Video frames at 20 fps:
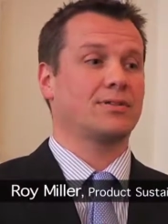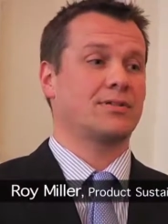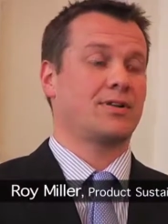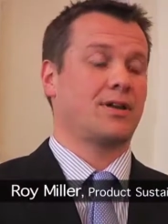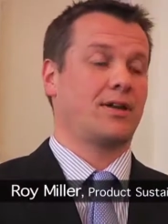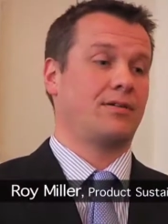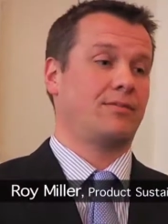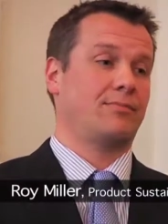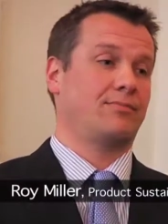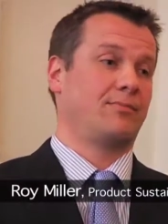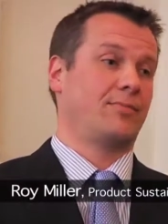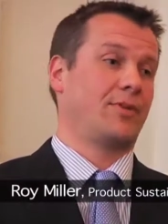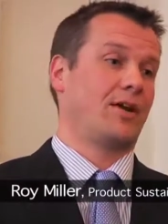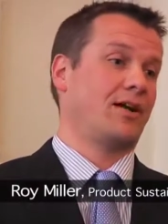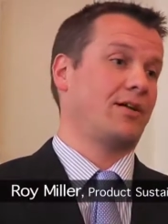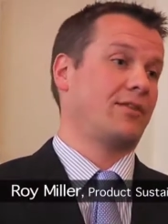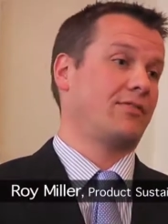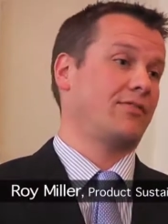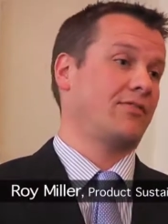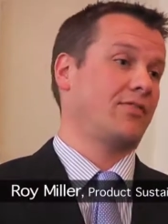so
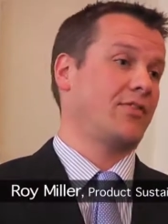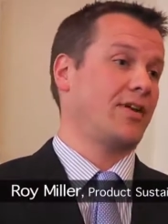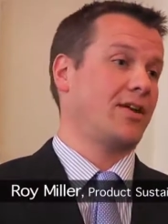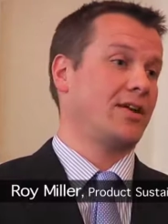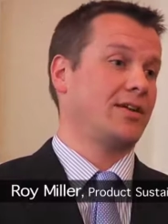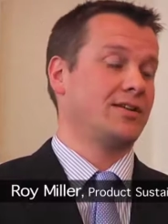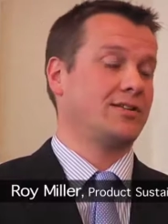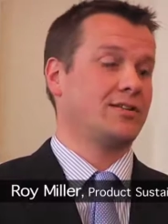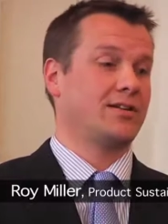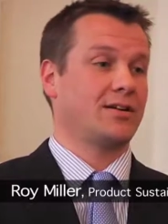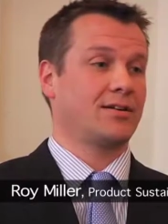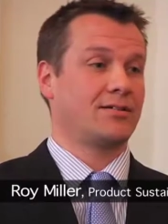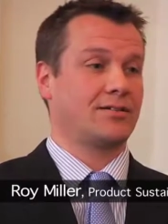garden furniture,